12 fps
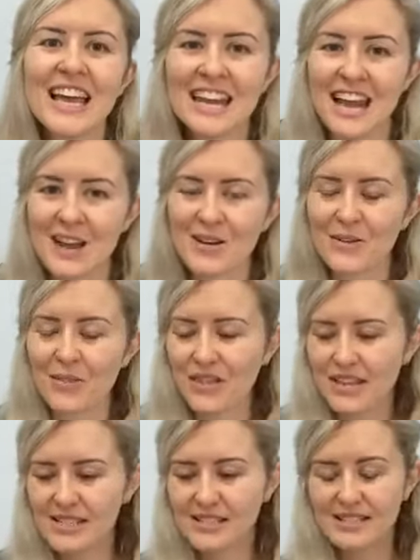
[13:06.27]
Now,
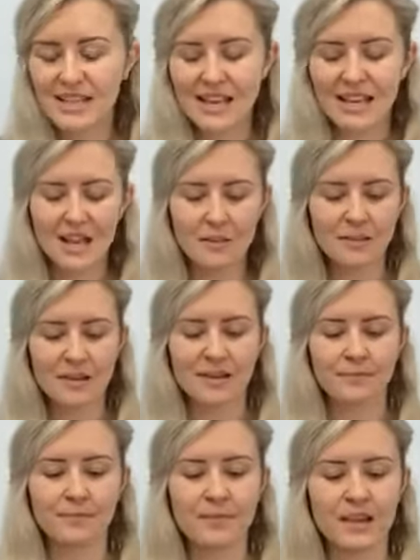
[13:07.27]
this
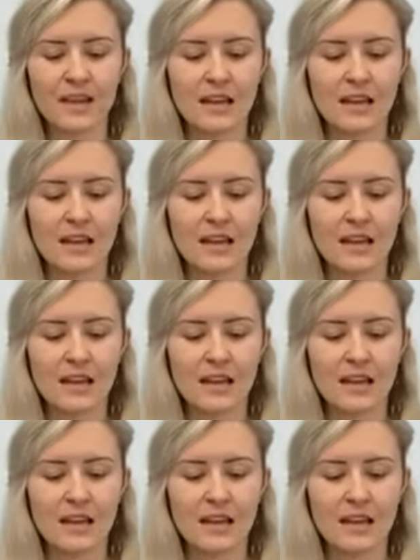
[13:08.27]
incoming